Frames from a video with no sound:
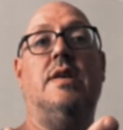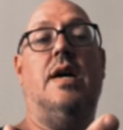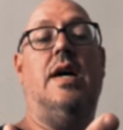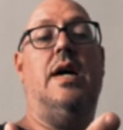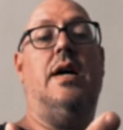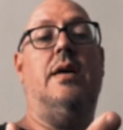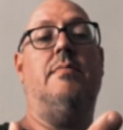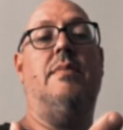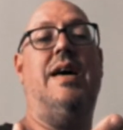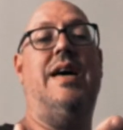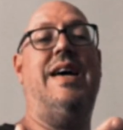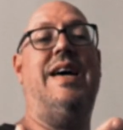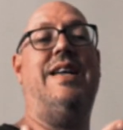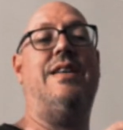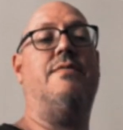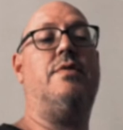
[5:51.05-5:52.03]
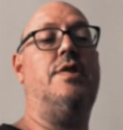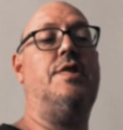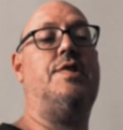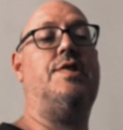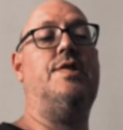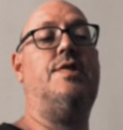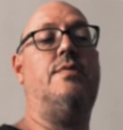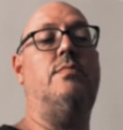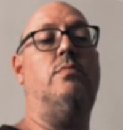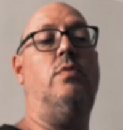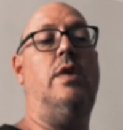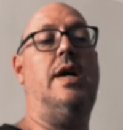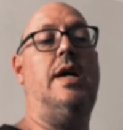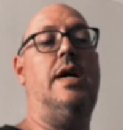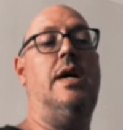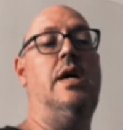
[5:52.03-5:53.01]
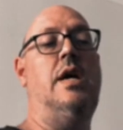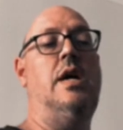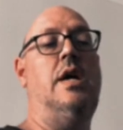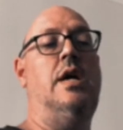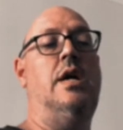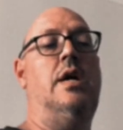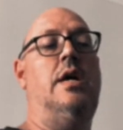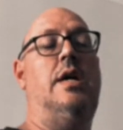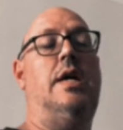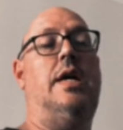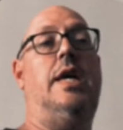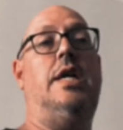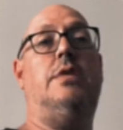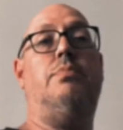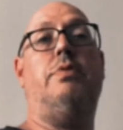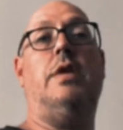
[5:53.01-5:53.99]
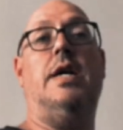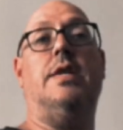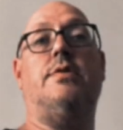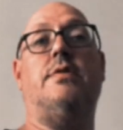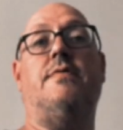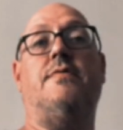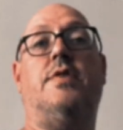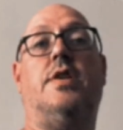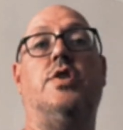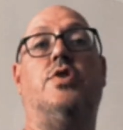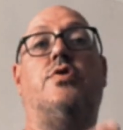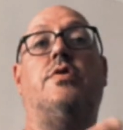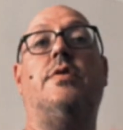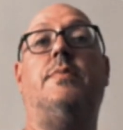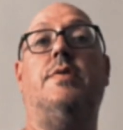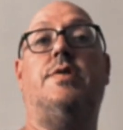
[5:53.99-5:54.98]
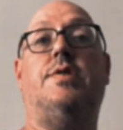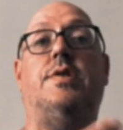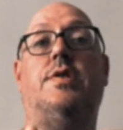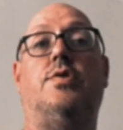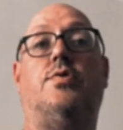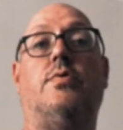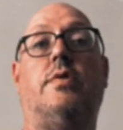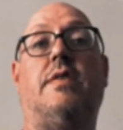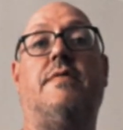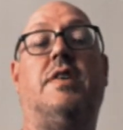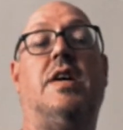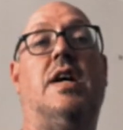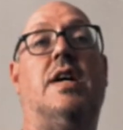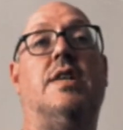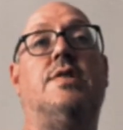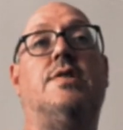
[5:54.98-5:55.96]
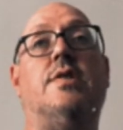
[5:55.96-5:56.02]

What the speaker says: And I've got a system where each player sort of contributes to the drawing of cards.